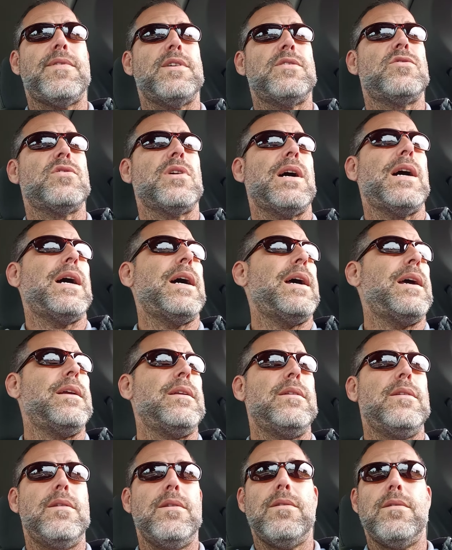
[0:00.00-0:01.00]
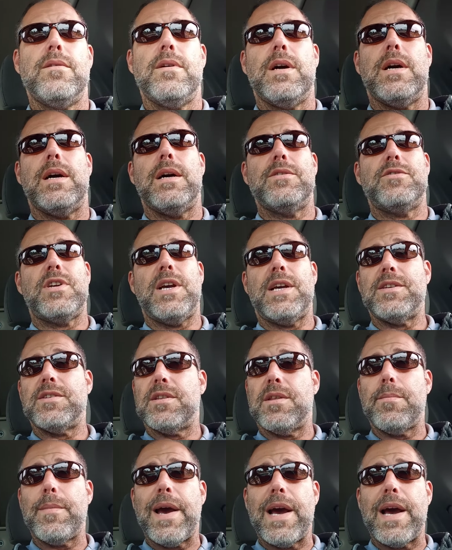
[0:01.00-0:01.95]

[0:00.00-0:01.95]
I tried uh, changing the